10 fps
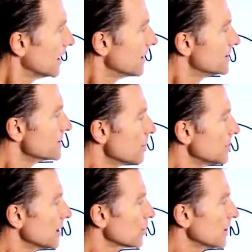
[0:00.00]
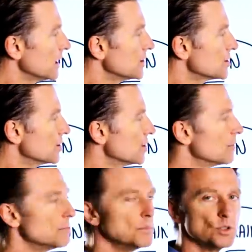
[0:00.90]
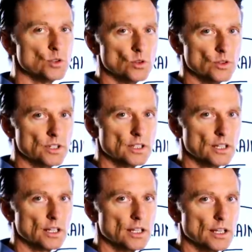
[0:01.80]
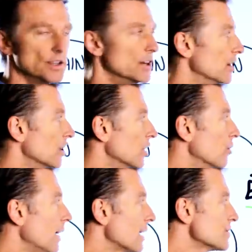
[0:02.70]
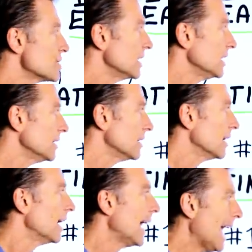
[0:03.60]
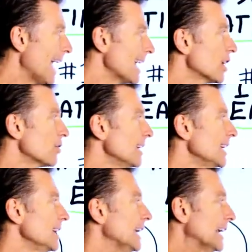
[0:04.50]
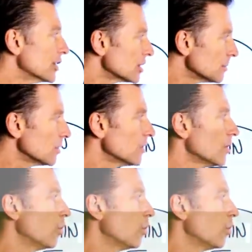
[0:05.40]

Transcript: Something related to their mood. They're grouchy, angry, irritable,